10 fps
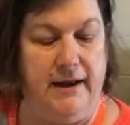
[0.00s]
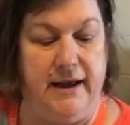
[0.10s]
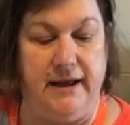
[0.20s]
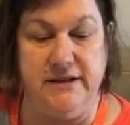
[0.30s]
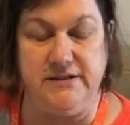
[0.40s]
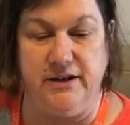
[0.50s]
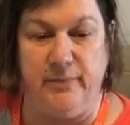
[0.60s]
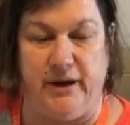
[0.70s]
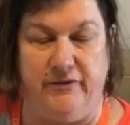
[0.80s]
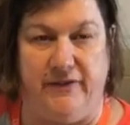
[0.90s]
Anne has done
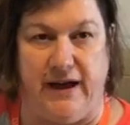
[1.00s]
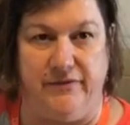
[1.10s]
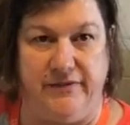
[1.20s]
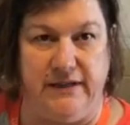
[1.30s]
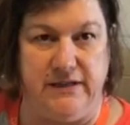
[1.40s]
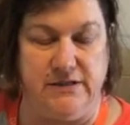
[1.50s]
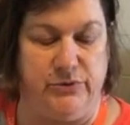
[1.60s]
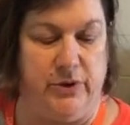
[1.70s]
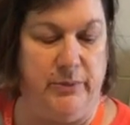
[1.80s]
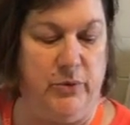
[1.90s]
about five of these,
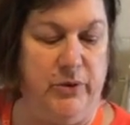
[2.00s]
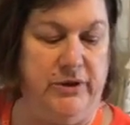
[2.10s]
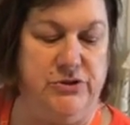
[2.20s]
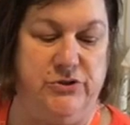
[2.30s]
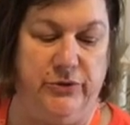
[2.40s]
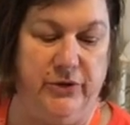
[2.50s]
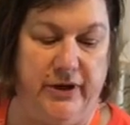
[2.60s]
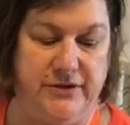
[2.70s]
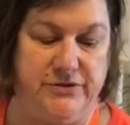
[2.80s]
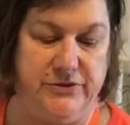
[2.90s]
so I'm going to show you how
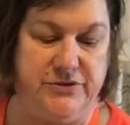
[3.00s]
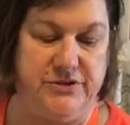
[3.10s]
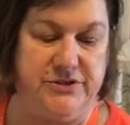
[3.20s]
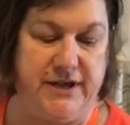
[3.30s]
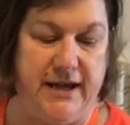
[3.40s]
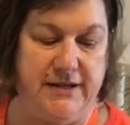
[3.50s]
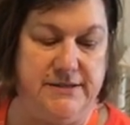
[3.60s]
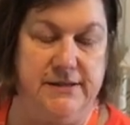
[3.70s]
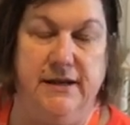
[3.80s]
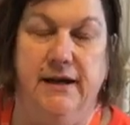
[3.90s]
to serge the
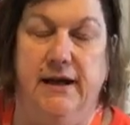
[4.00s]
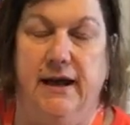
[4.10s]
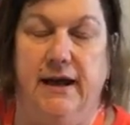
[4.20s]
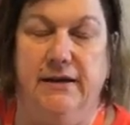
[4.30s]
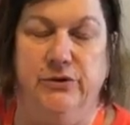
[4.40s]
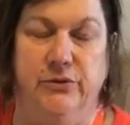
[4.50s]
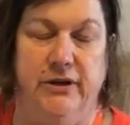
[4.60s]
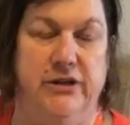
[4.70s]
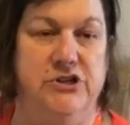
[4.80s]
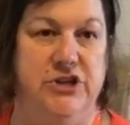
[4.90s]
sides and do it
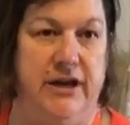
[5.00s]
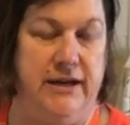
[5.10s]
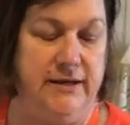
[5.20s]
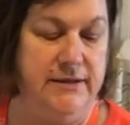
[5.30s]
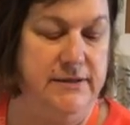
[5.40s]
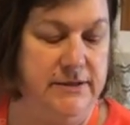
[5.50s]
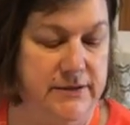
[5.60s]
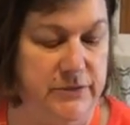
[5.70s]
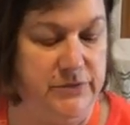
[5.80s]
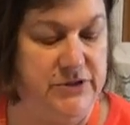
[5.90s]
in a chain
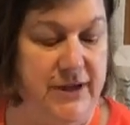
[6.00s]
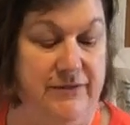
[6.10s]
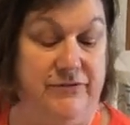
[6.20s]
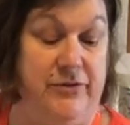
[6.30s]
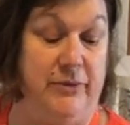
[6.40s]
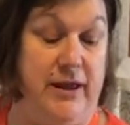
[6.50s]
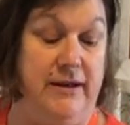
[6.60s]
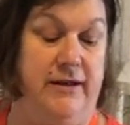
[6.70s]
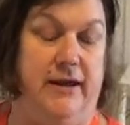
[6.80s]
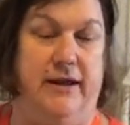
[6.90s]
to save
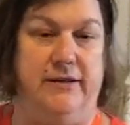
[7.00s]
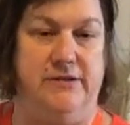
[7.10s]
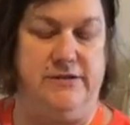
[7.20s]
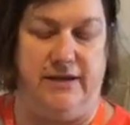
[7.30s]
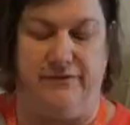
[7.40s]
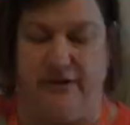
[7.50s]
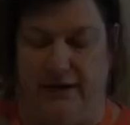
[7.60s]
thread and to save